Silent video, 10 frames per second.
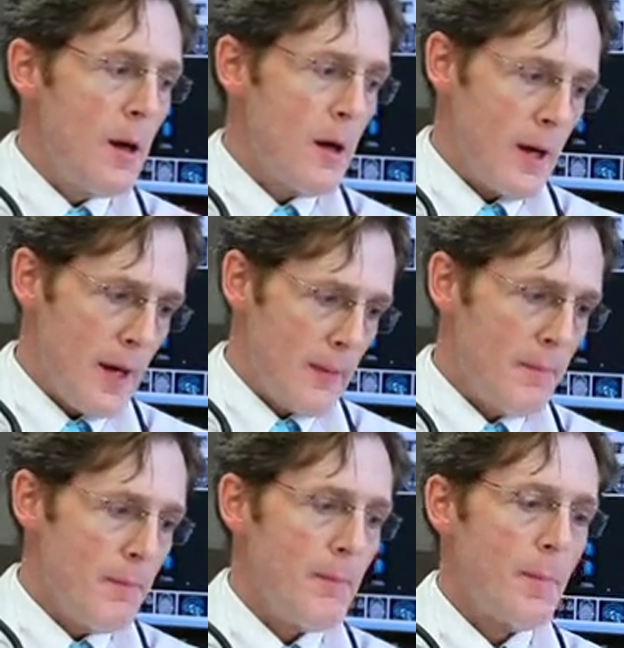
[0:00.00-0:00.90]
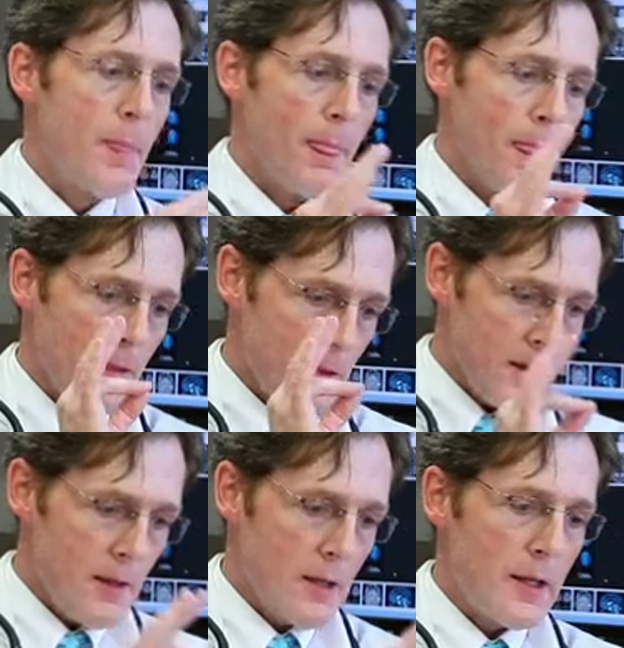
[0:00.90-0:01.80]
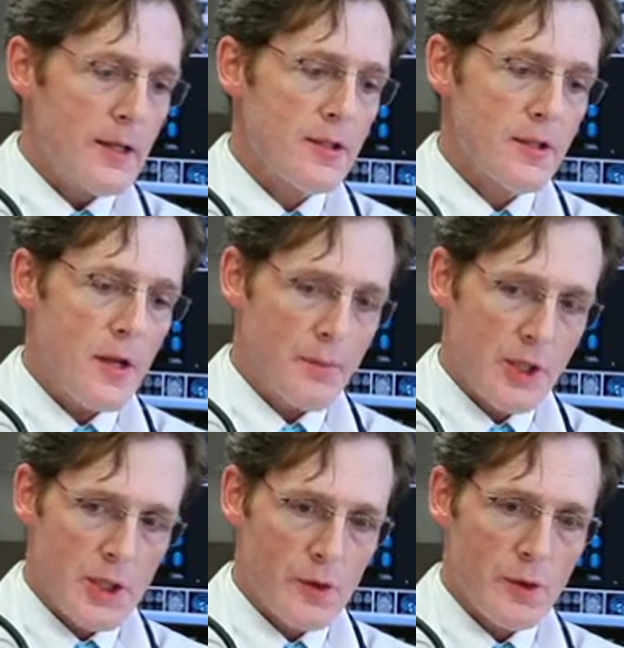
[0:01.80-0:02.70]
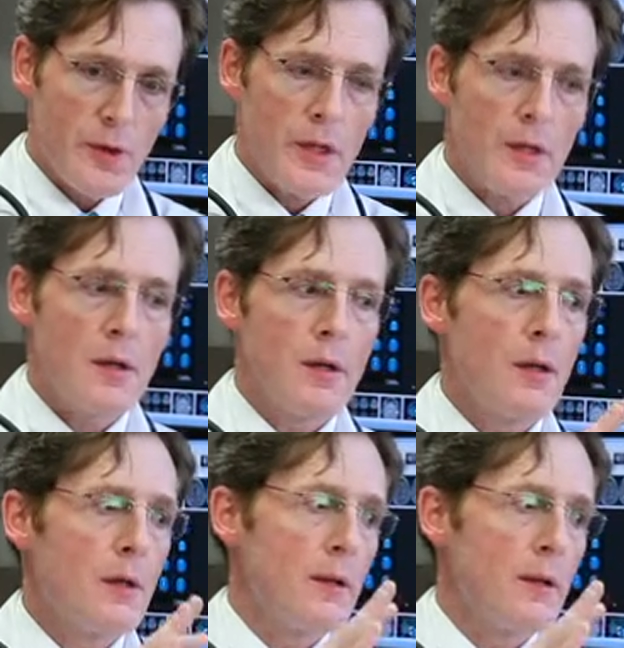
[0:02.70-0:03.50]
In some children,